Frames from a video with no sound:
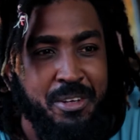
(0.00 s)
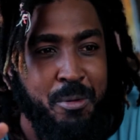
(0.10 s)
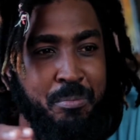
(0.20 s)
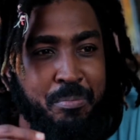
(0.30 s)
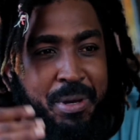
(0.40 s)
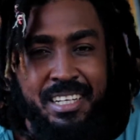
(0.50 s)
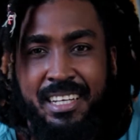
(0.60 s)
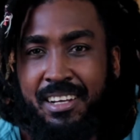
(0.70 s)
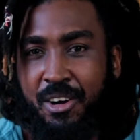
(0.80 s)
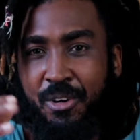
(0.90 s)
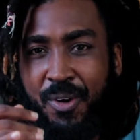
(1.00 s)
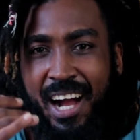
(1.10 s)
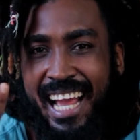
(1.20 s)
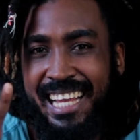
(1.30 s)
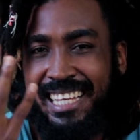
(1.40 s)
go picnic or go
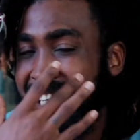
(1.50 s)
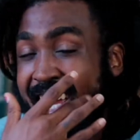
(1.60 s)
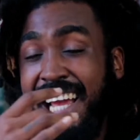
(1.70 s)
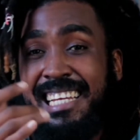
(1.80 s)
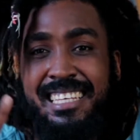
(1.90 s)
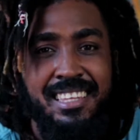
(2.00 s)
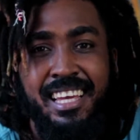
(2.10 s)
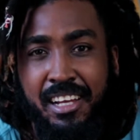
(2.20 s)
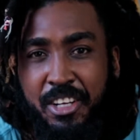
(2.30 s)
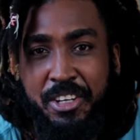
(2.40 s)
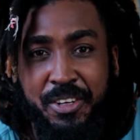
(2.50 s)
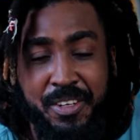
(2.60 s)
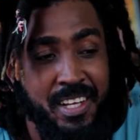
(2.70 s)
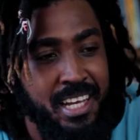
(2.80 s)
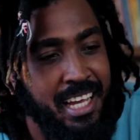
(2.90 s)
hiking, anything, you know?